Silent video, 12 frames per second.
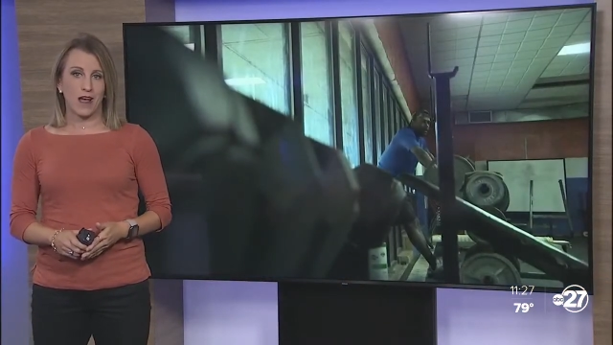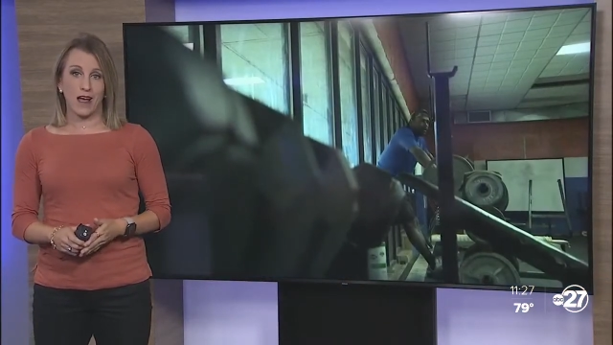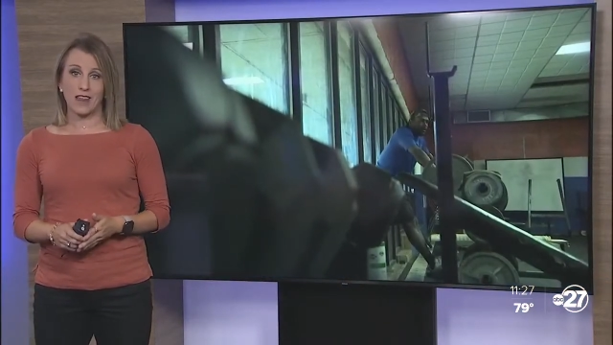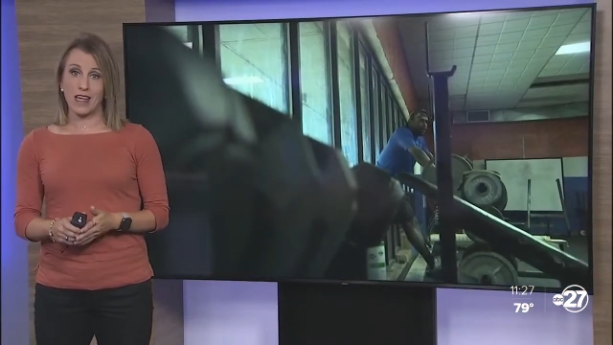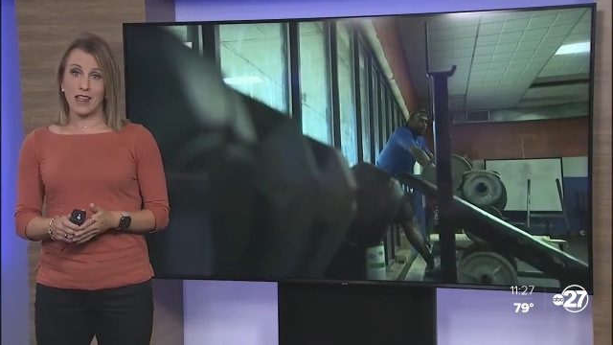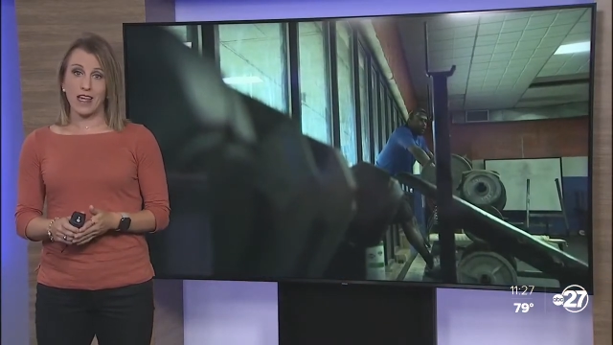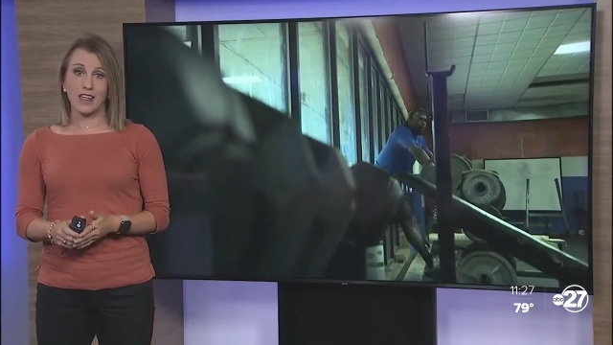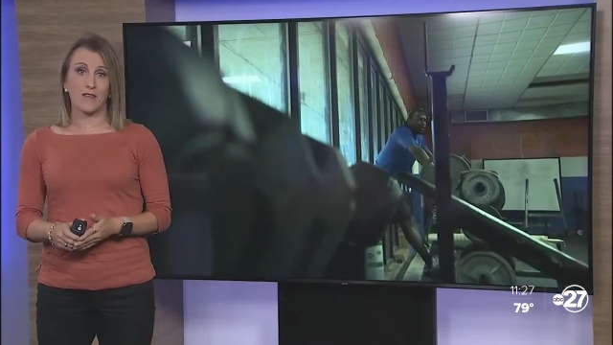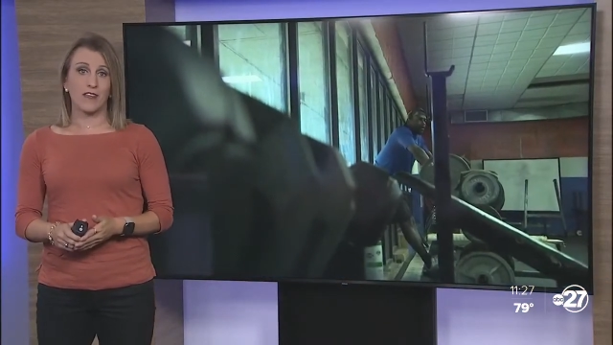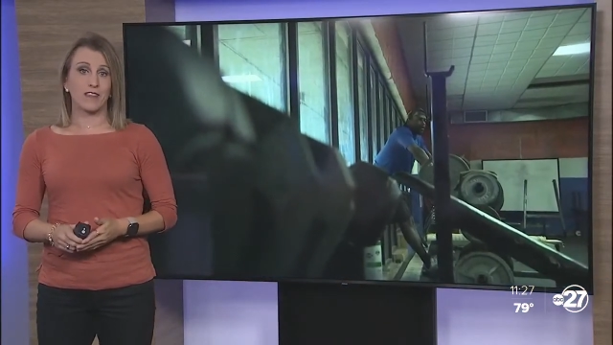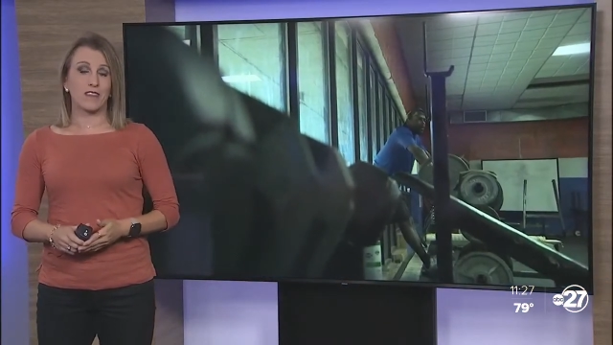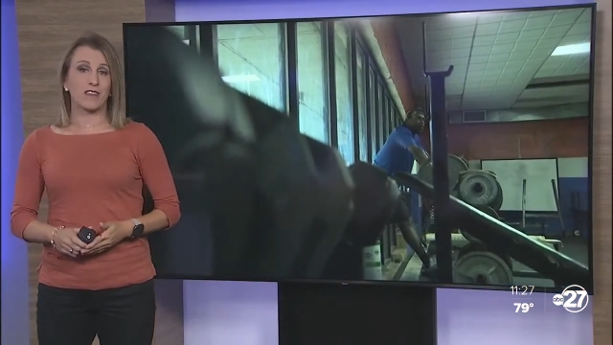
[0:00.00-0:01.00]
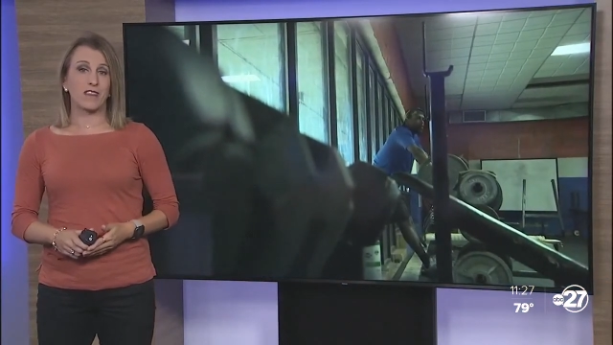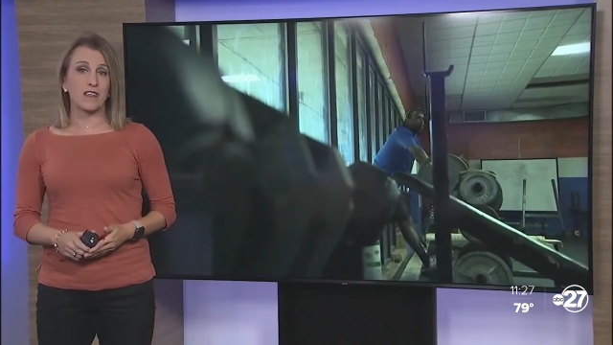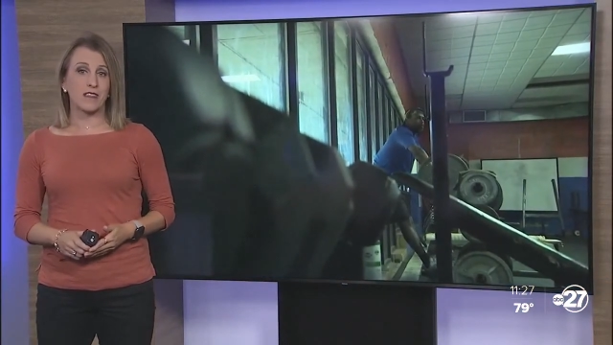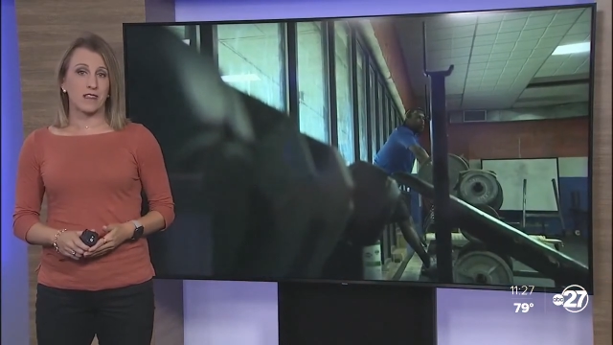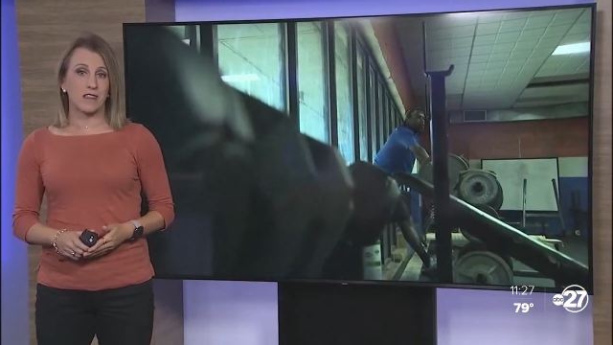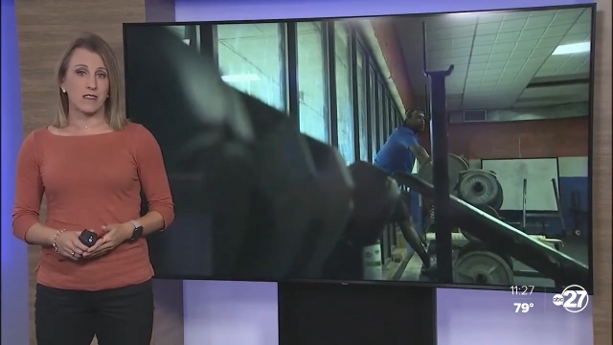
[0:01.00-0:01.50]
that lack of
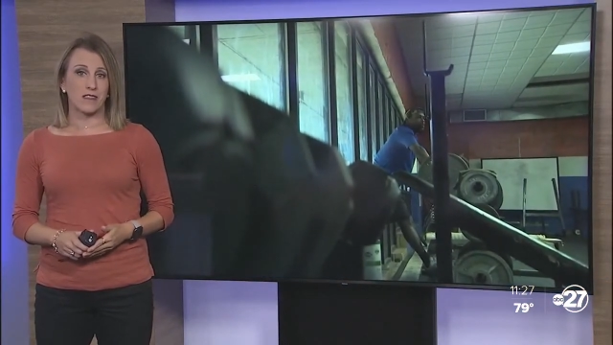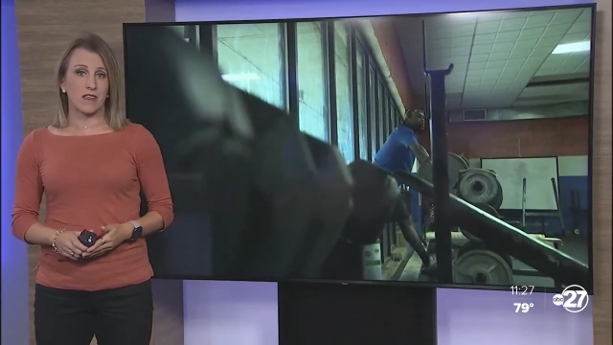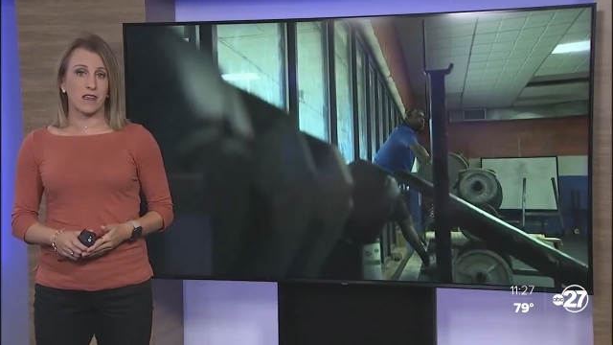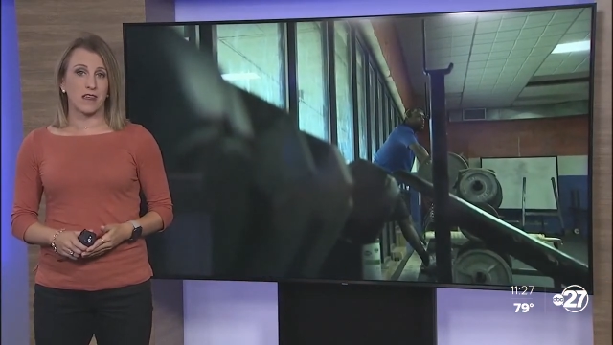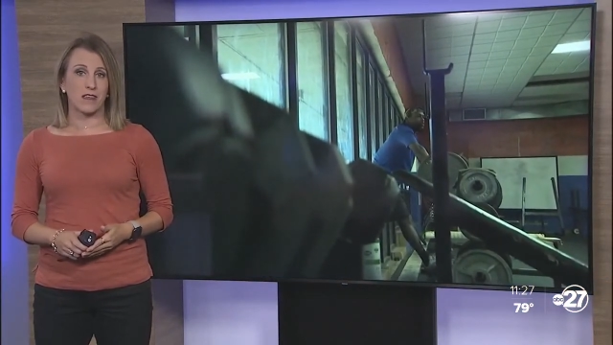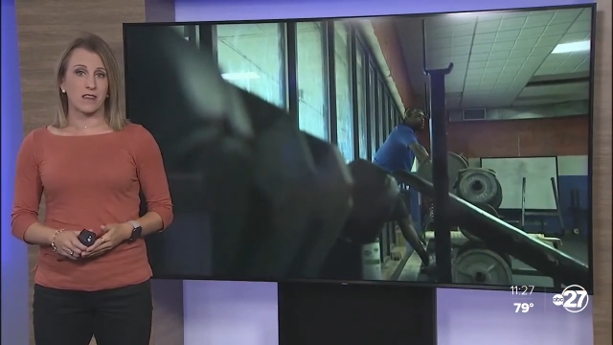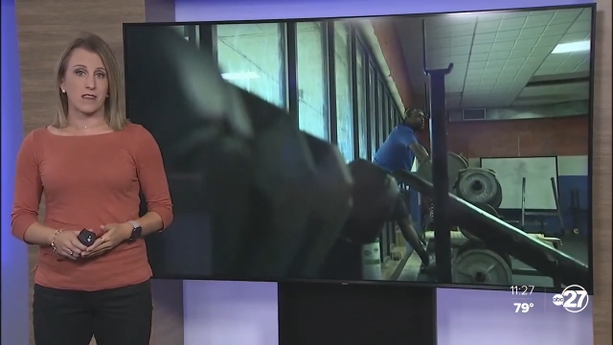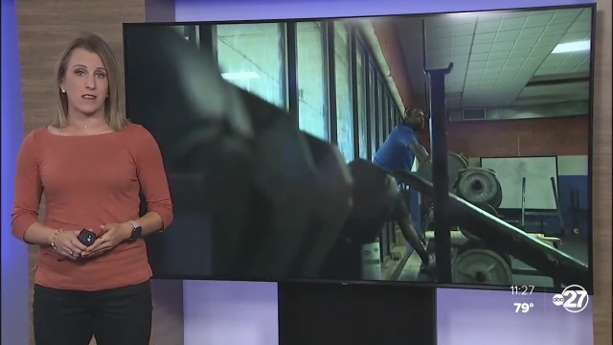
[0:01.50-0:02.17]
consistency is